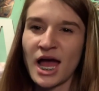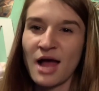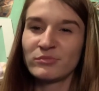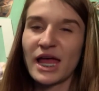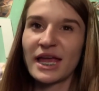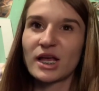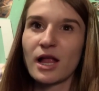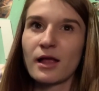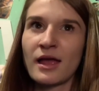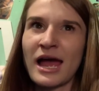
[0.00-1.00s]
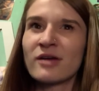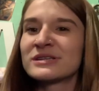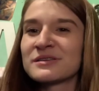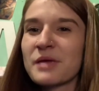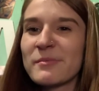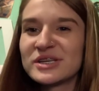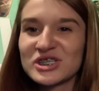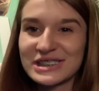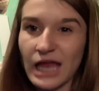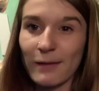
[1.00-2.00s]
I'm like, how does a baby
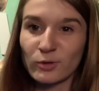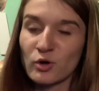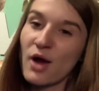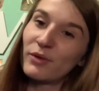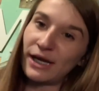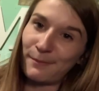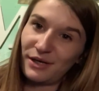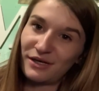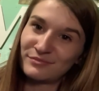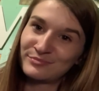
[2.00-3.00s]
just stop growing in me?